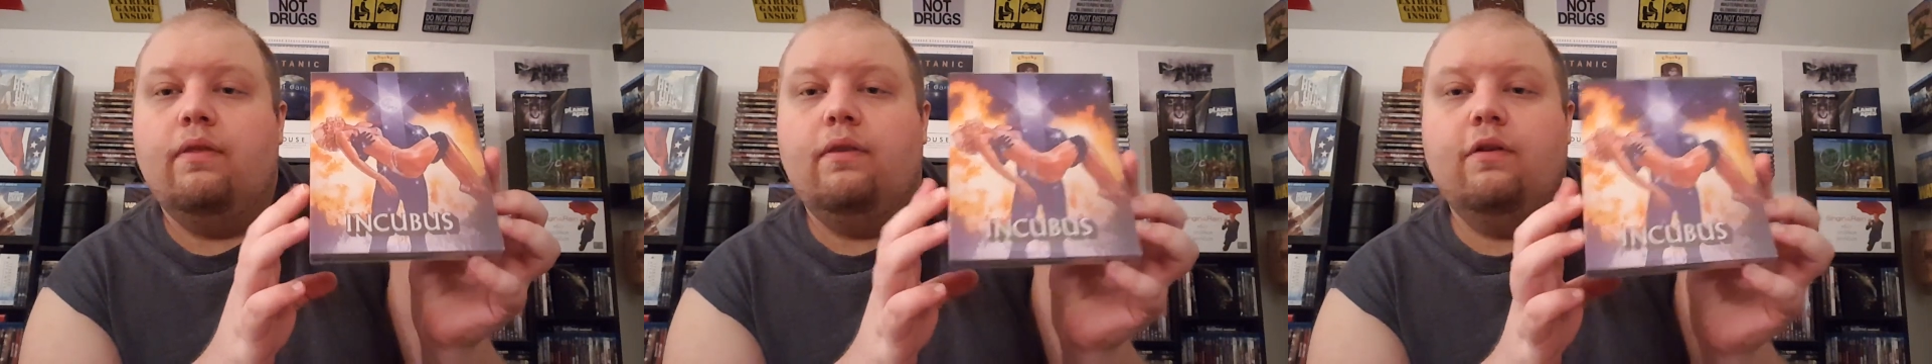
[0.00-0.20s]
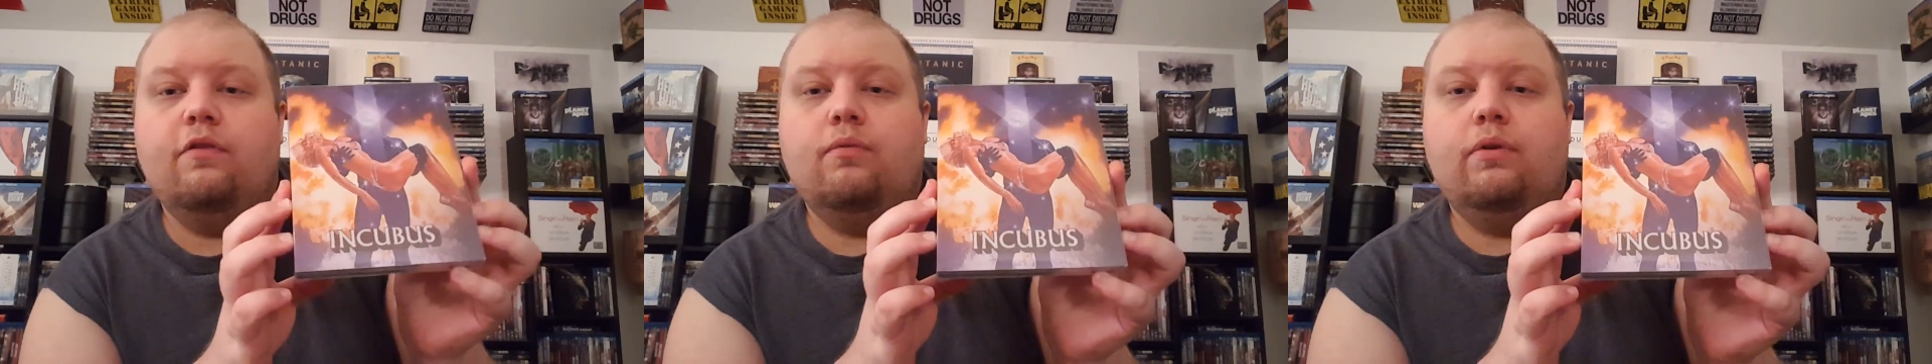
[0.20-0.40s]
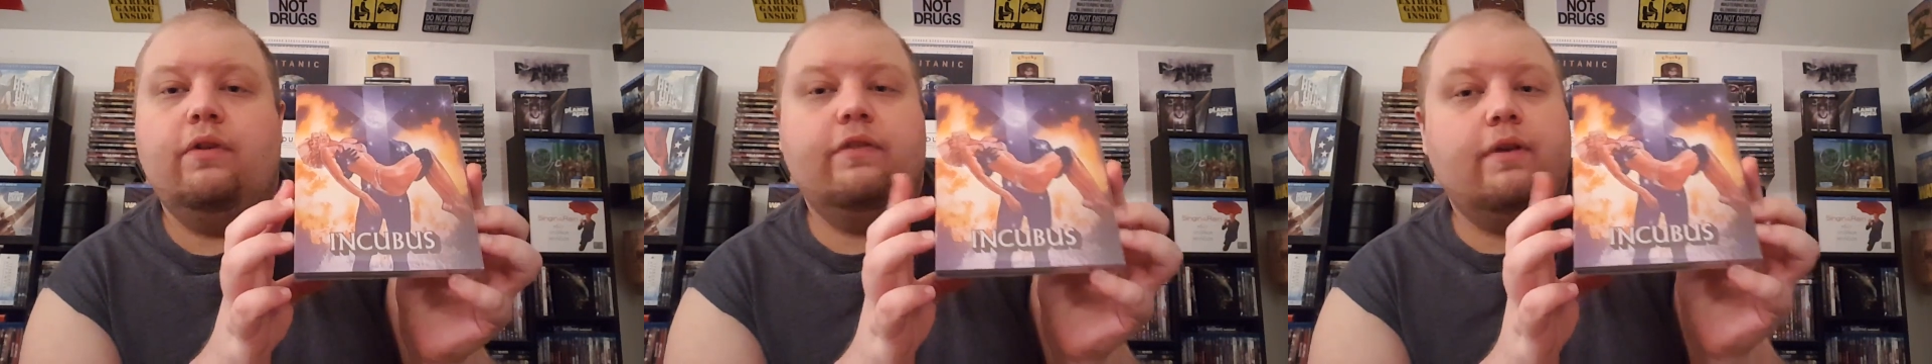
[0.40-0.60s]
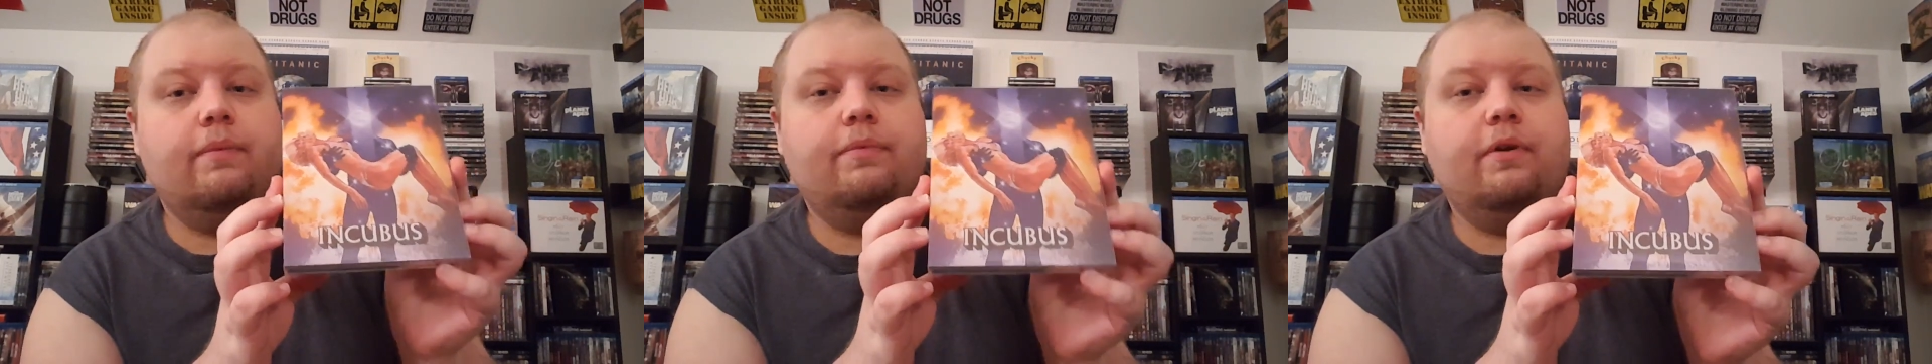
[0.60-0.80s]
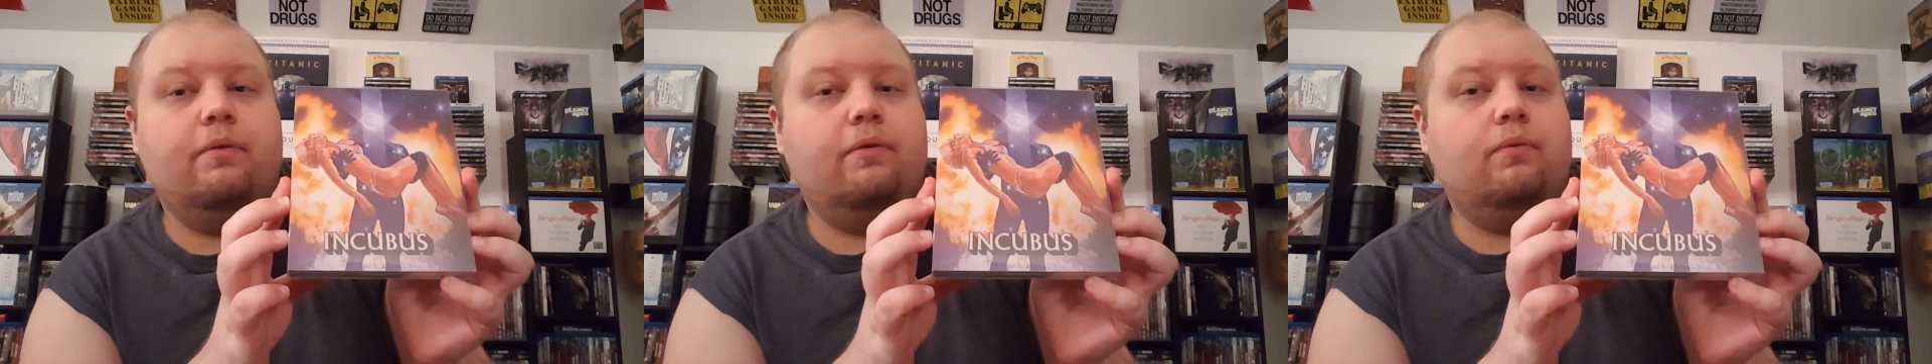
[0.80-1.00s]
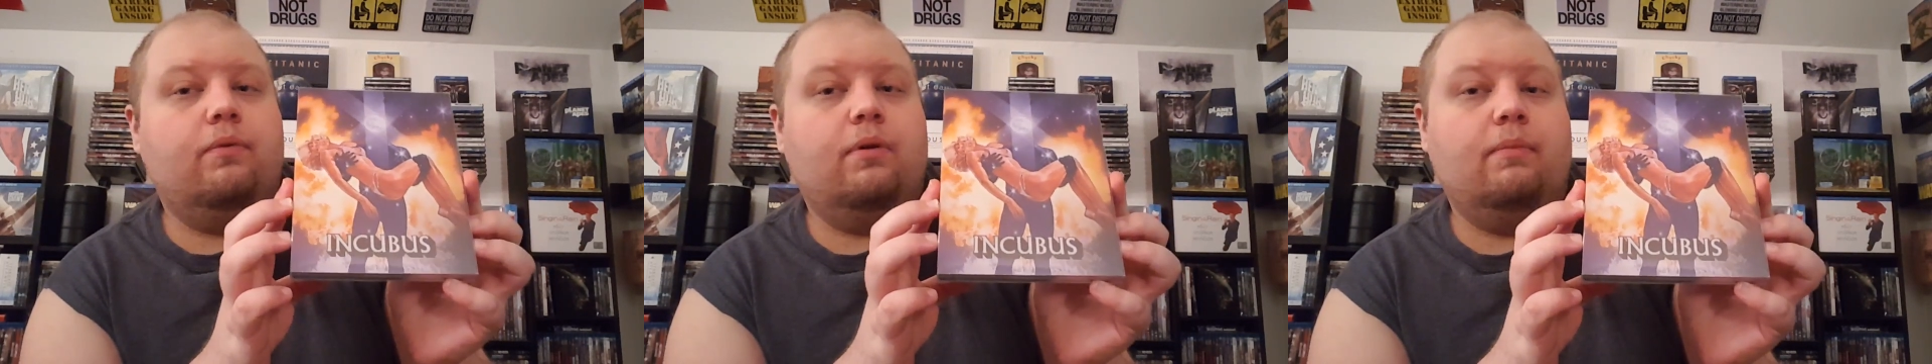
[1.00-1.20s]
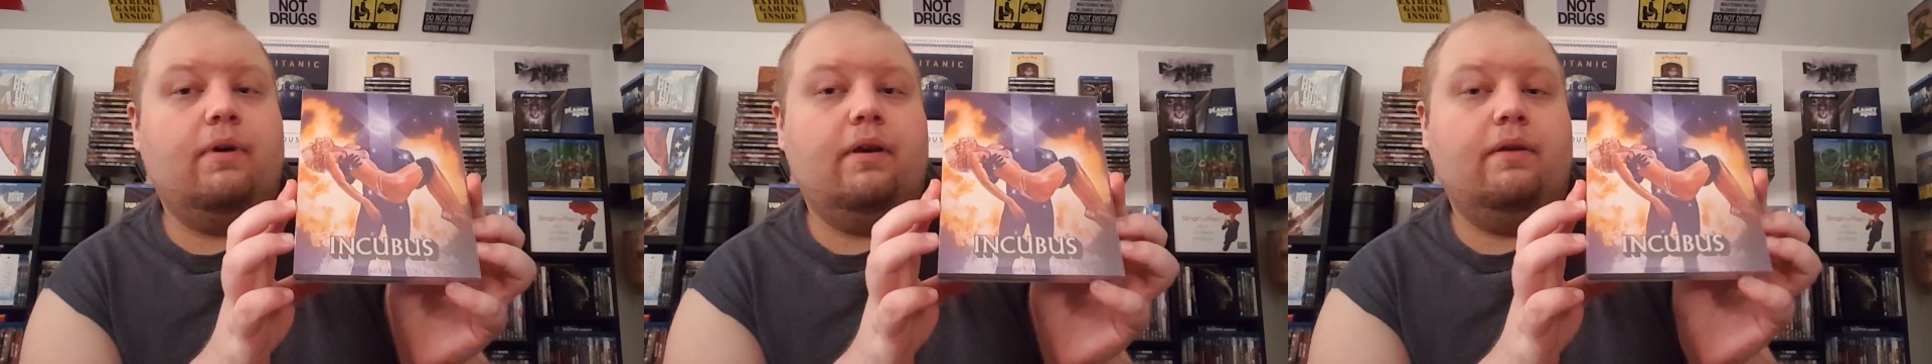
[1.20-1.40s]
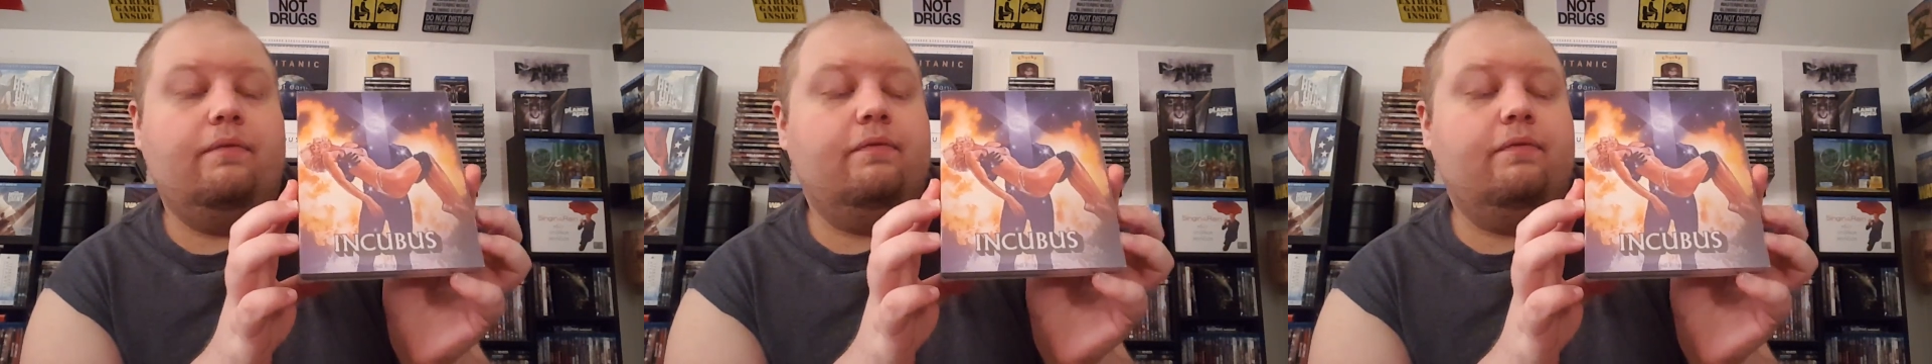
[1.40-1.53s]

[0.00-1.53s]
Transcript: This one is up there with one of my